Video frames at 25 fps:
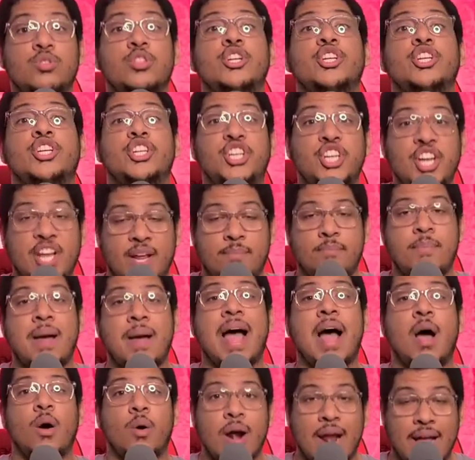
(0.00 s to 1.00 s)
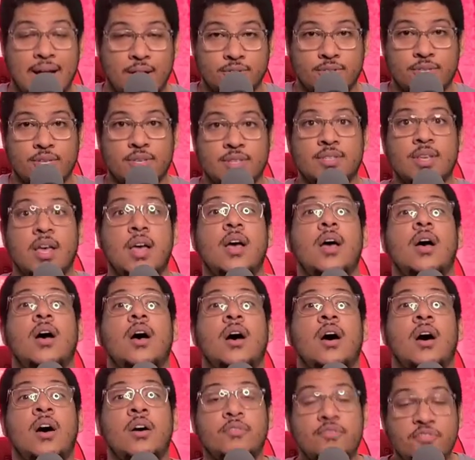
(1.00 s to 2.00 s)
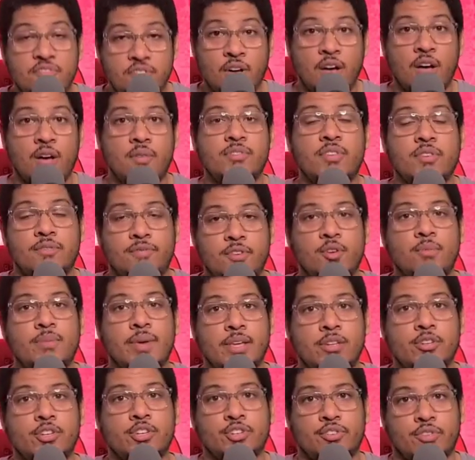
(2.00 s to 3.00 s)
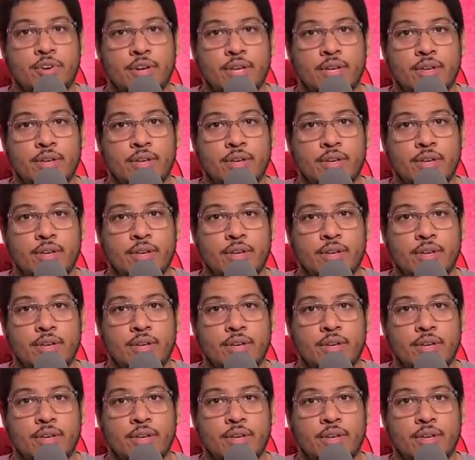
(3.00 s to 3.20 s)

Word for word: legit powerhouses of, of the film industry,